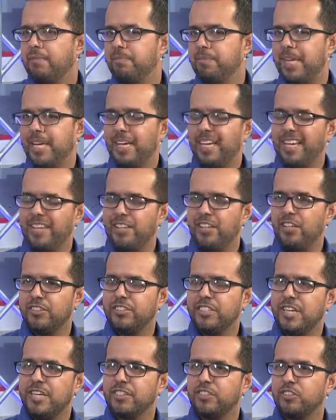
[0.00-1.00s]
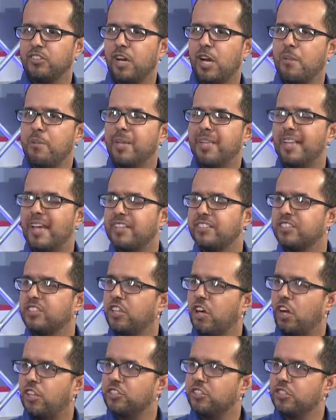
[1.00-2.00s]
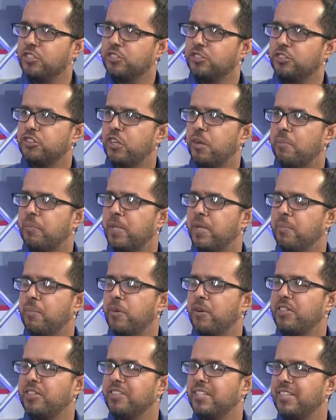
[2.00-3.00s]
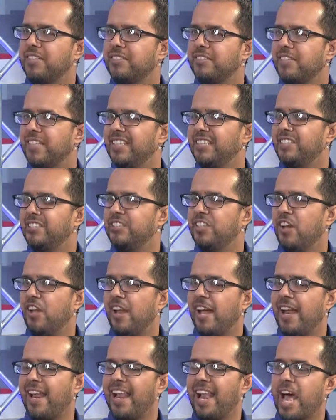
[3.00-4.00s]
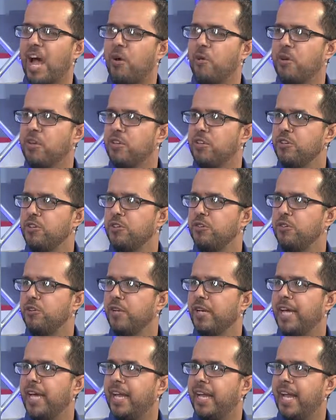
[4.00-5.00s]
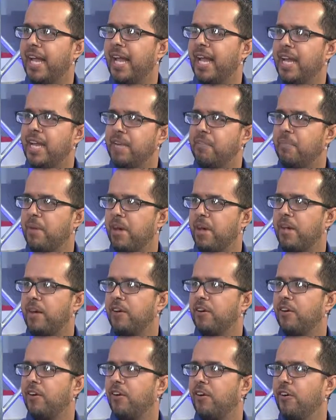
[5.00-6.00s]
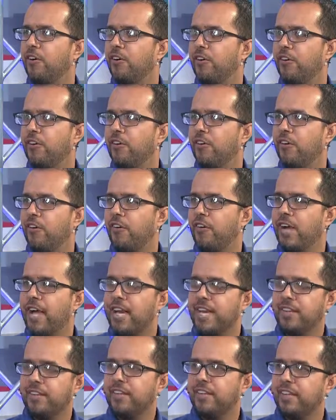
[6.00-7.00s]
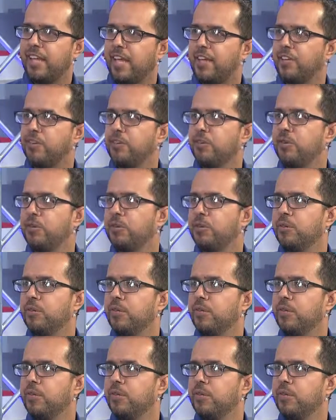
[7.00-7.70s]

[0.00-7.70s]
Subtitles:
it doesn't necessarily mean that it's costing you something, but it's not allowing you to get any better on anything that you do.